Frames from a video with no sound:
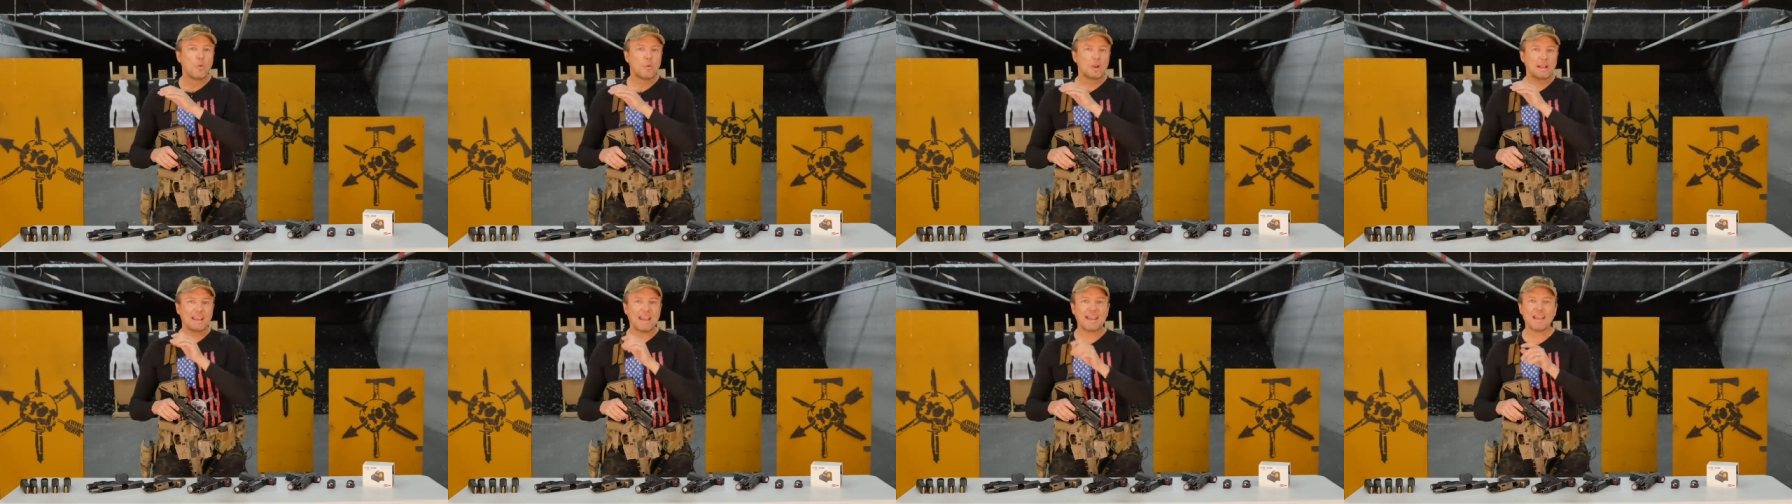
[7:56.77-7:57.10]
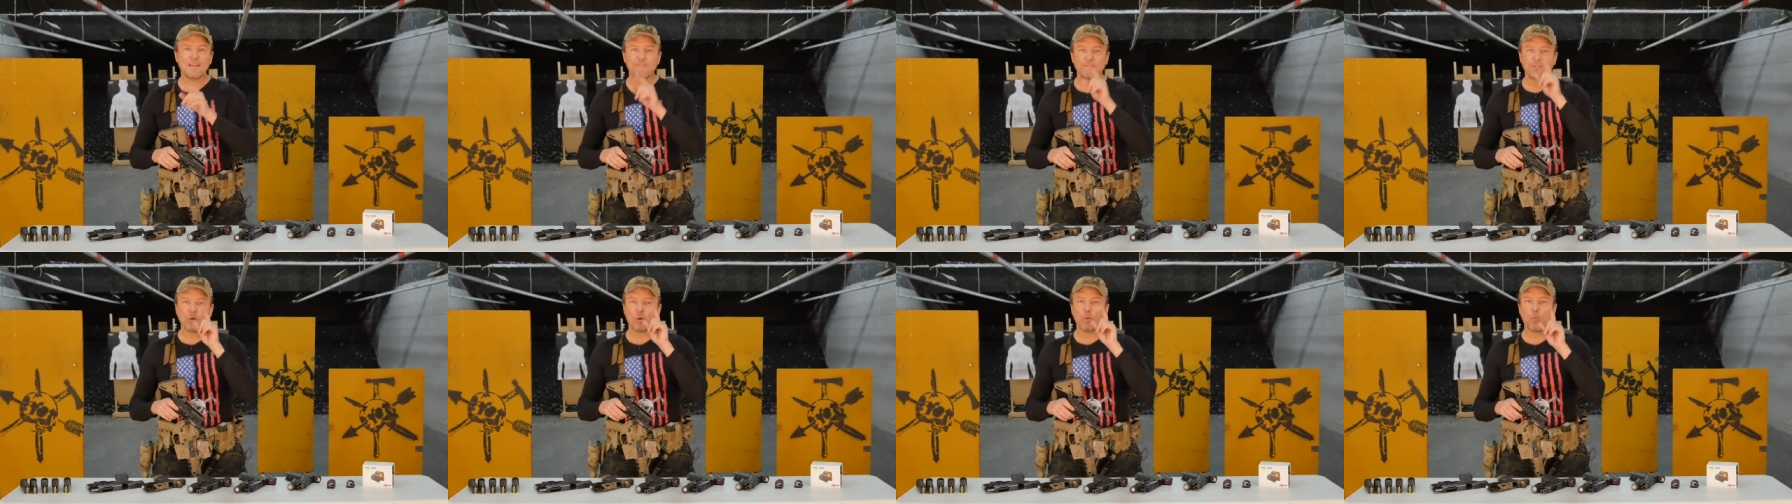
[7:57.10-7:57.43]
get
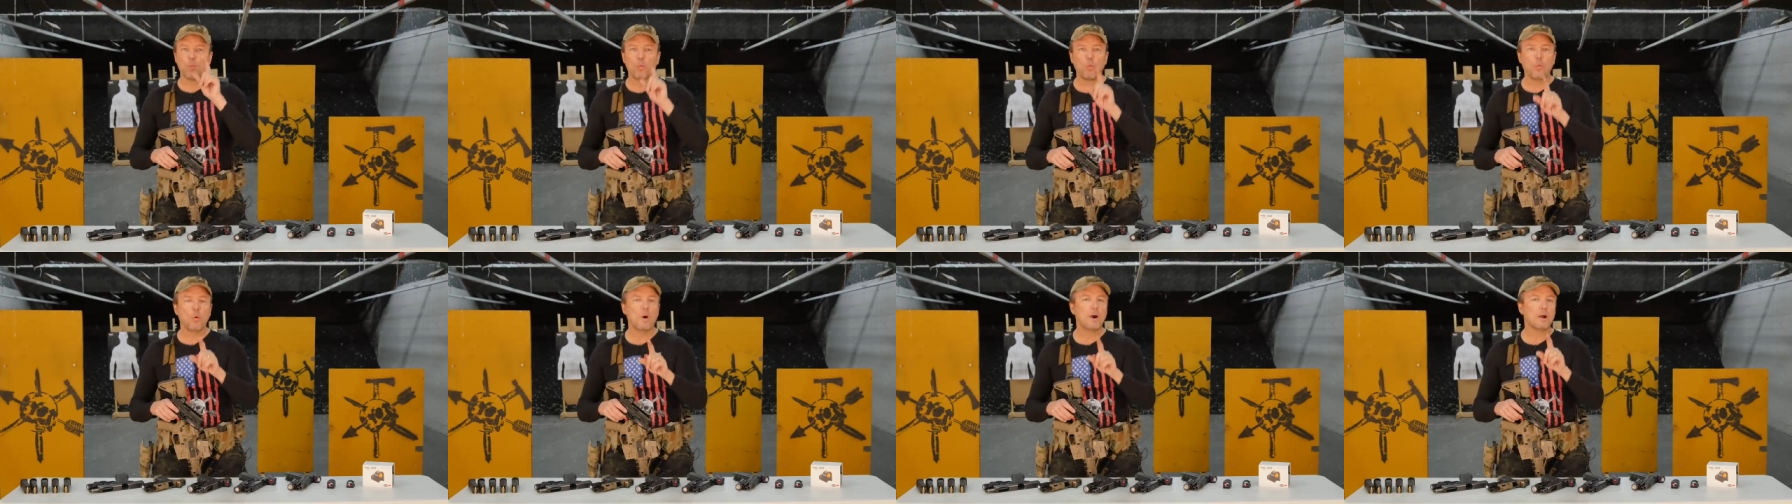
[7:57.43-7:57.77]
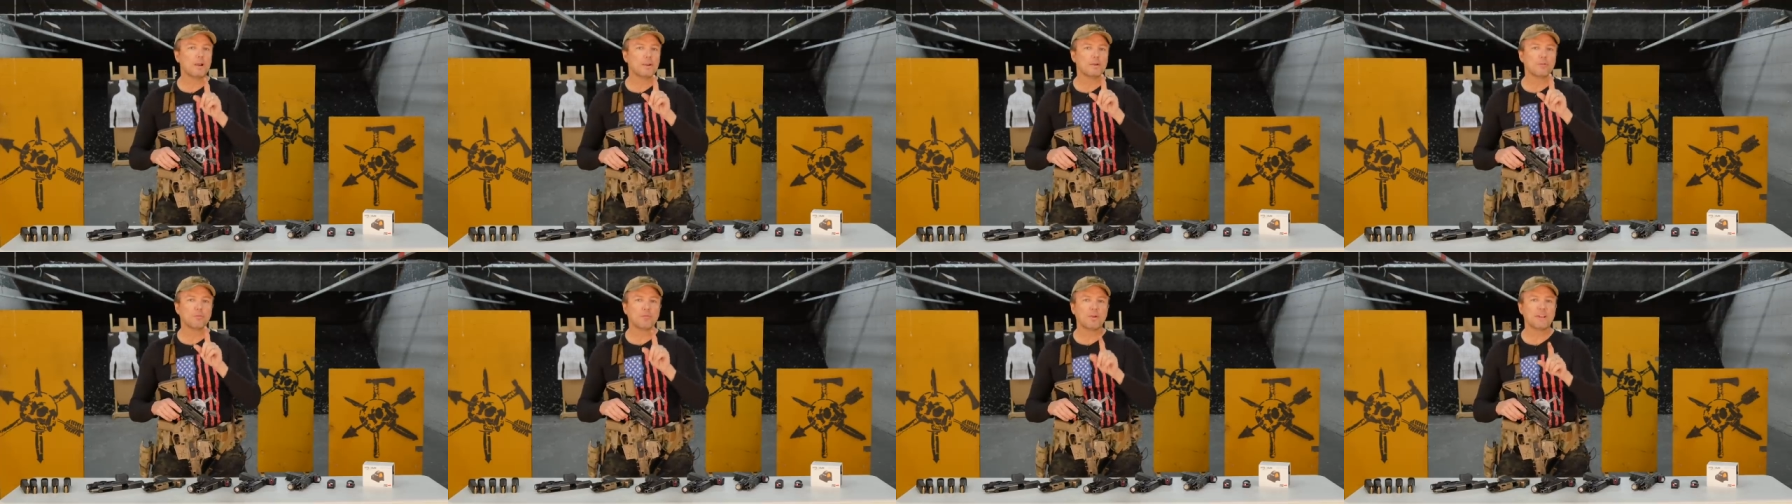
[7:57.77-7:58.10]
it for
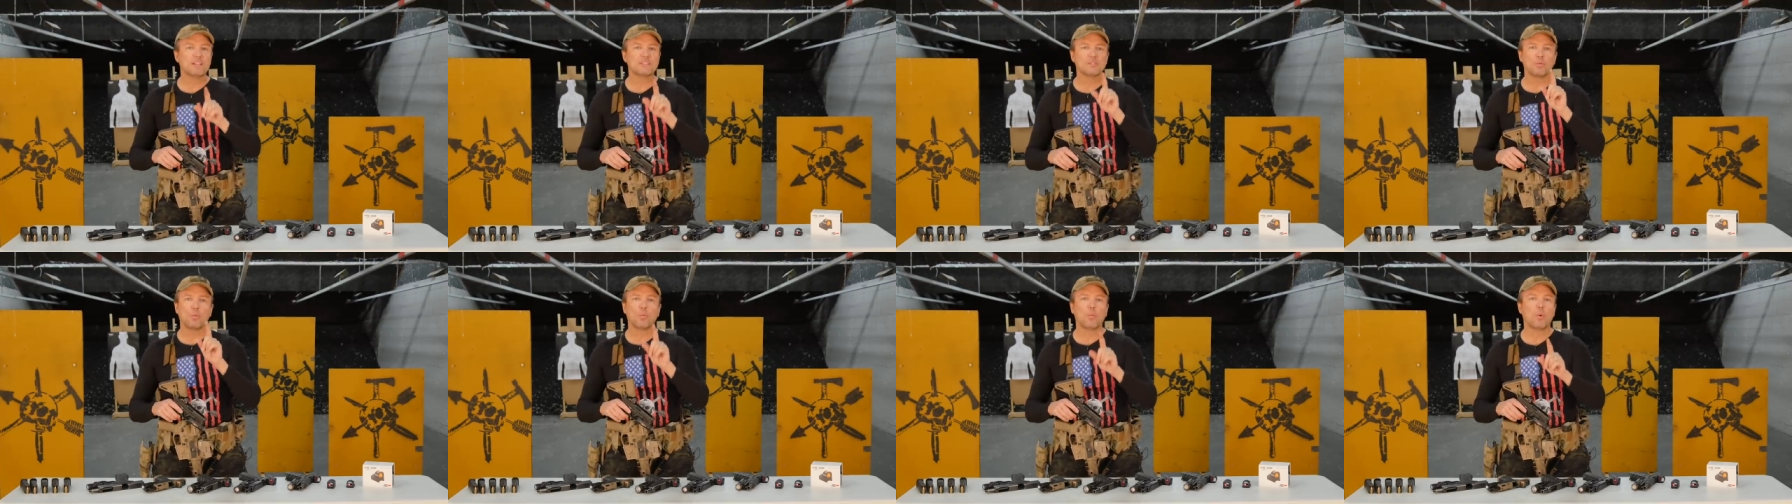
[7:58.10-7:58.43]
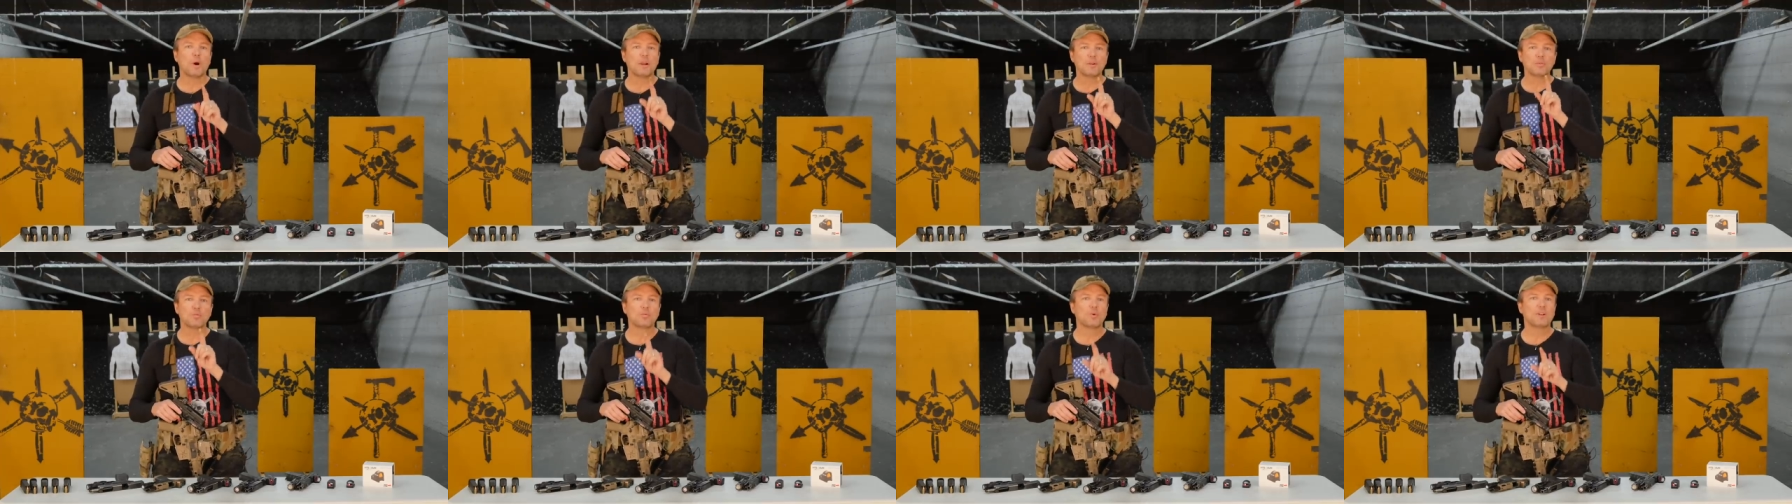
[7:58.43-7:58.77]
one reason,
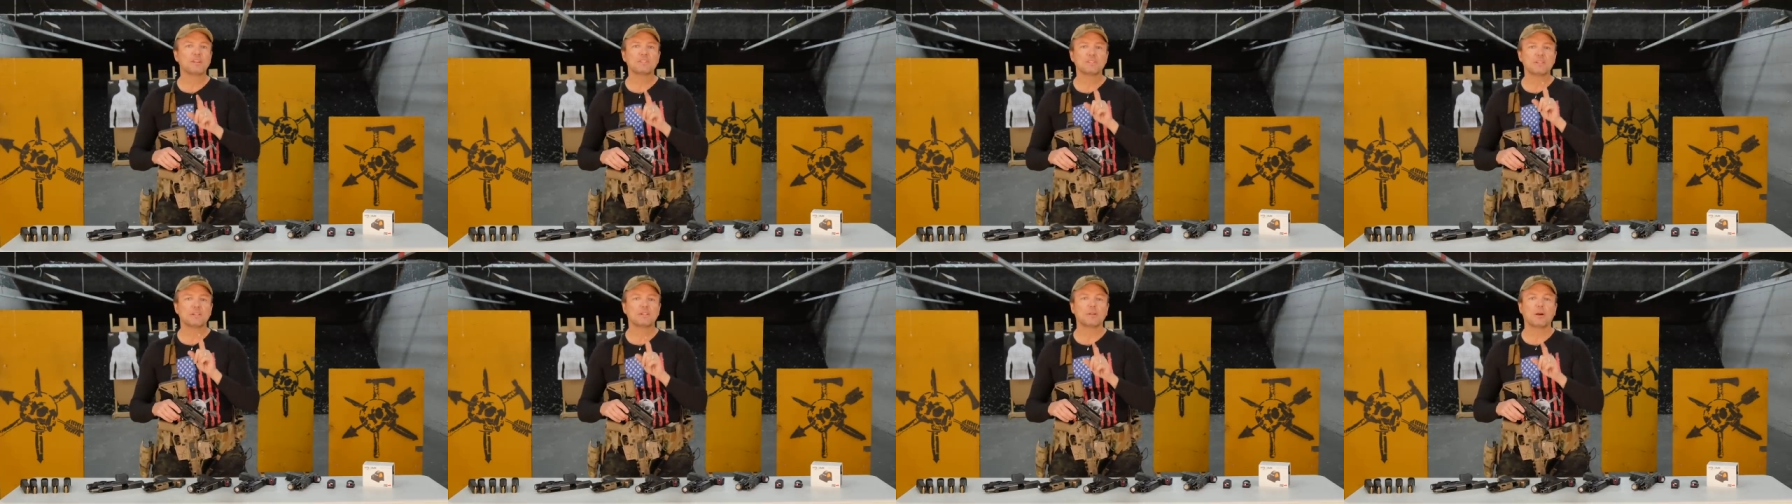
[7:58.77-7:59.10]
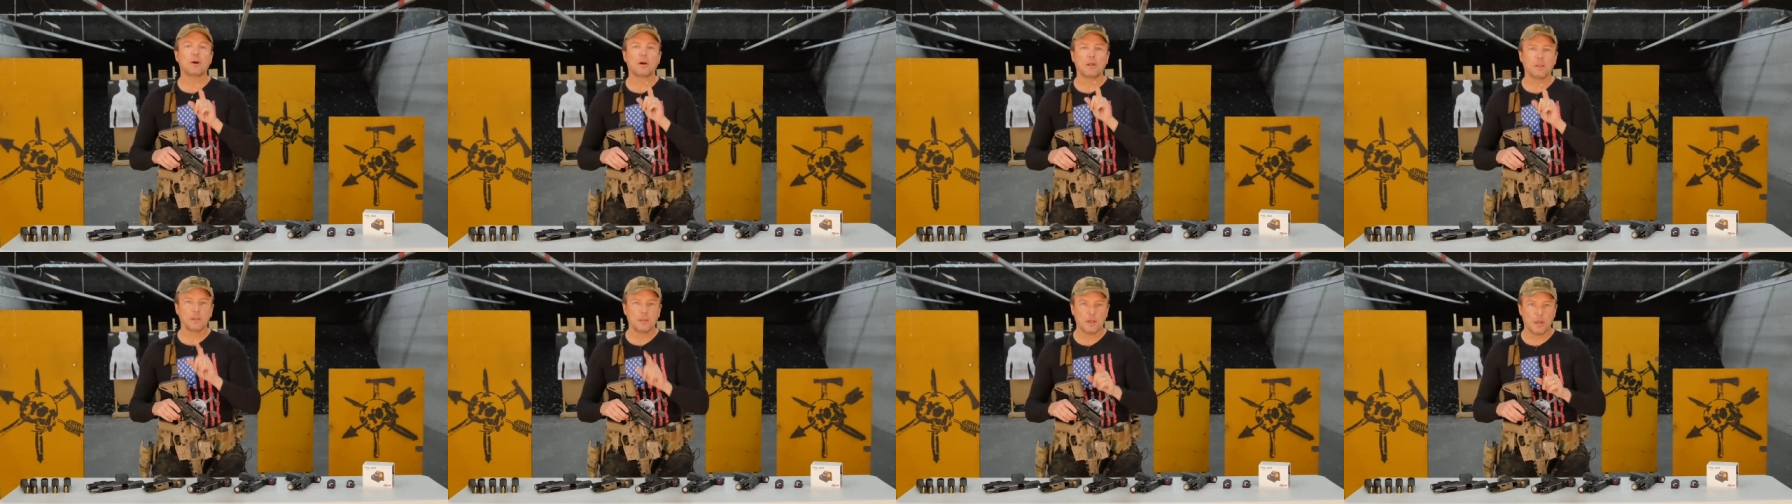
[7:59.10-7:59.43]
one reason
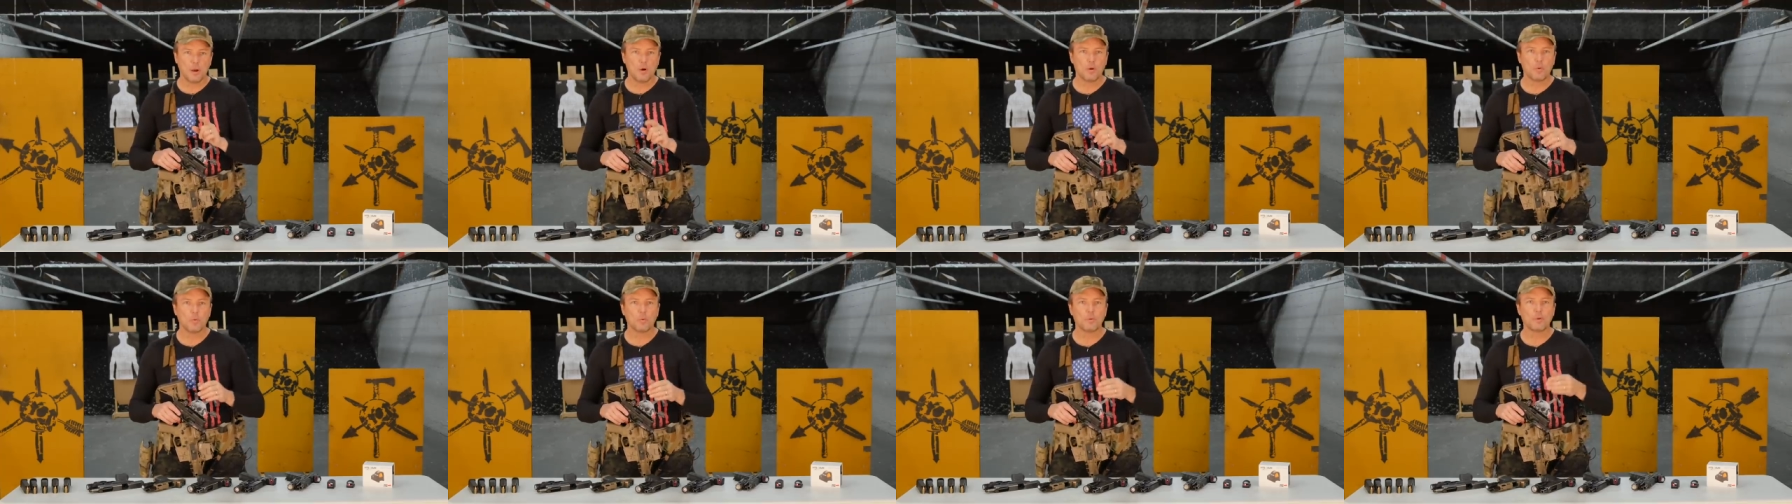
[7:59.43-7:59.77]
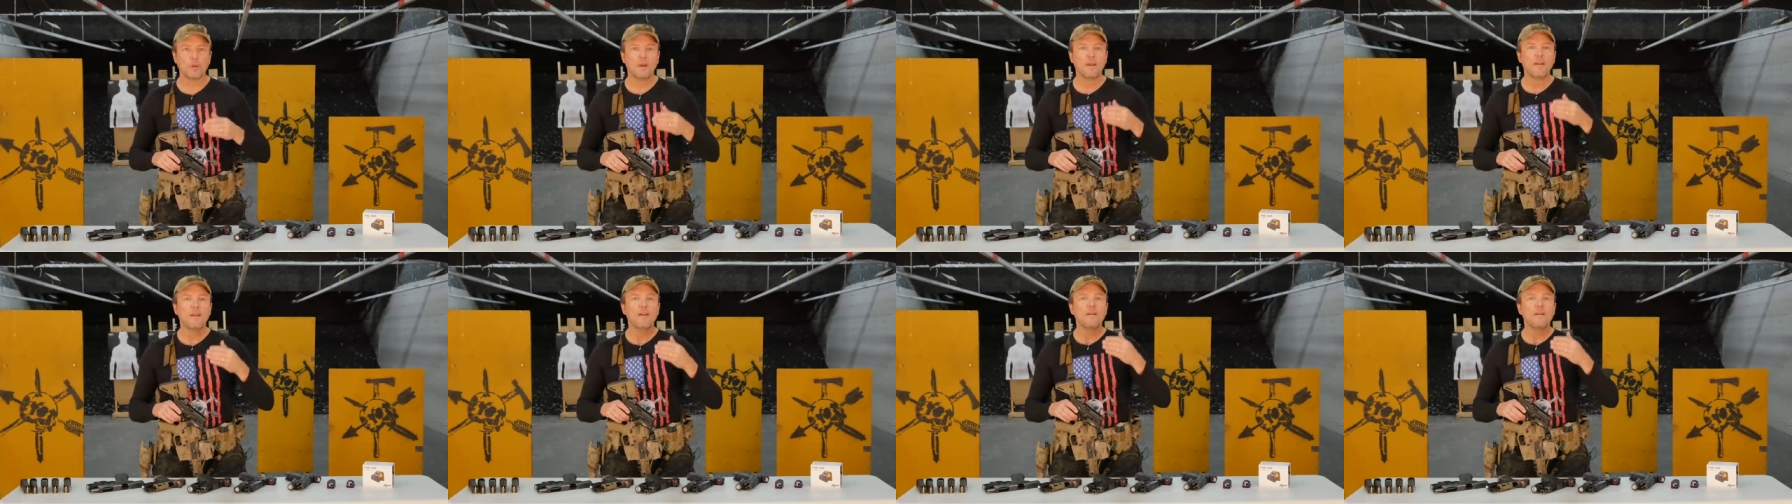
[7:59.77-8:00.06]
alone,